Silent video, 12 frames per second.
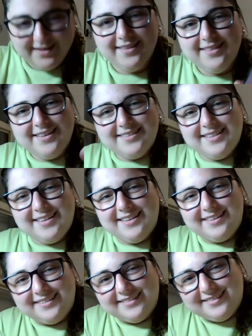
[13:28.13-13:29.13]
These
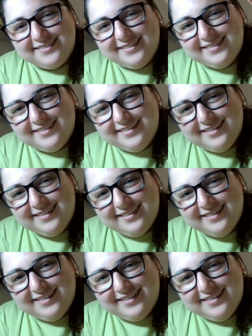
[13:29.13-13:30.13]
things
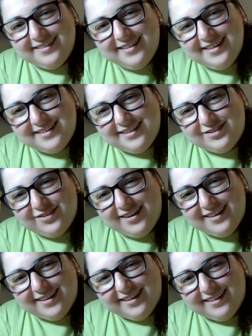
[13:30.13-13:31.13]
right
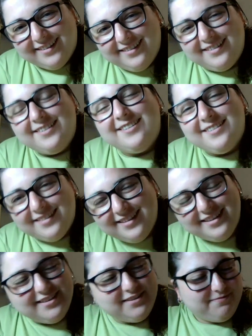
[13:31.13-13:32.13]
here.
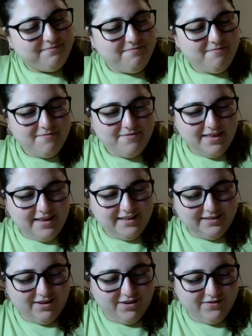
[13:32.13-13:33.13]
These
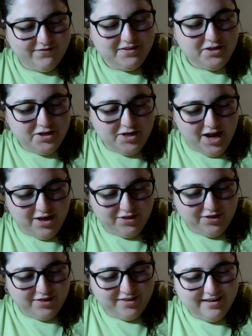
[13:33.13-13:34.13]
things of
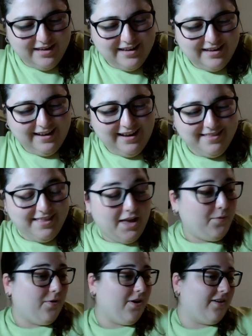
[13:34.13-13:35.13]
death. Okay, they
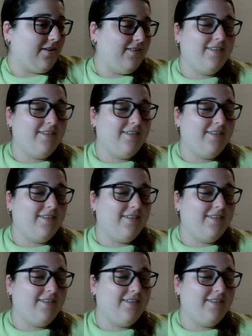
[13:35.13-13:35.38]
work